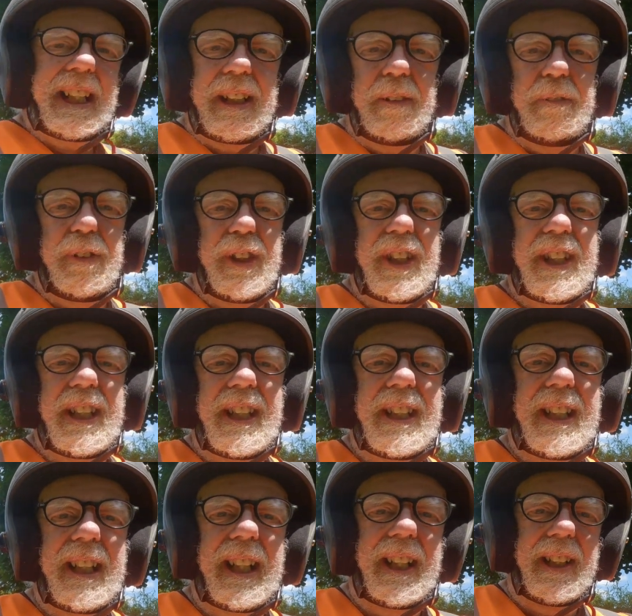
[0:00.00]
it converted
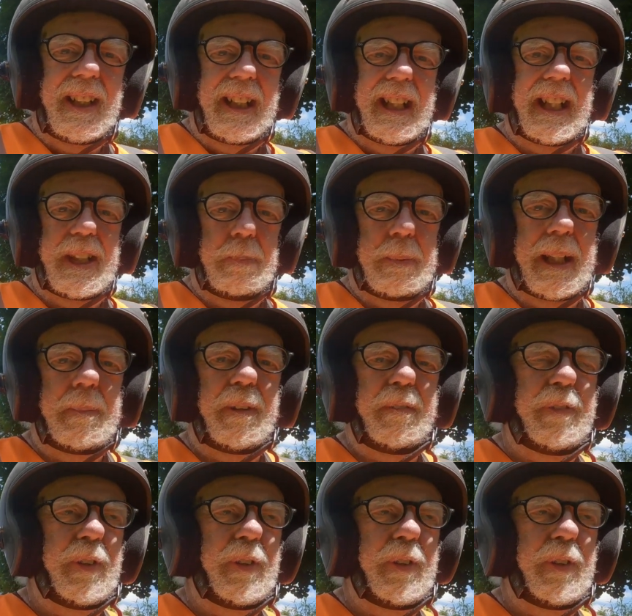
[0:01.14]
and I had to pay about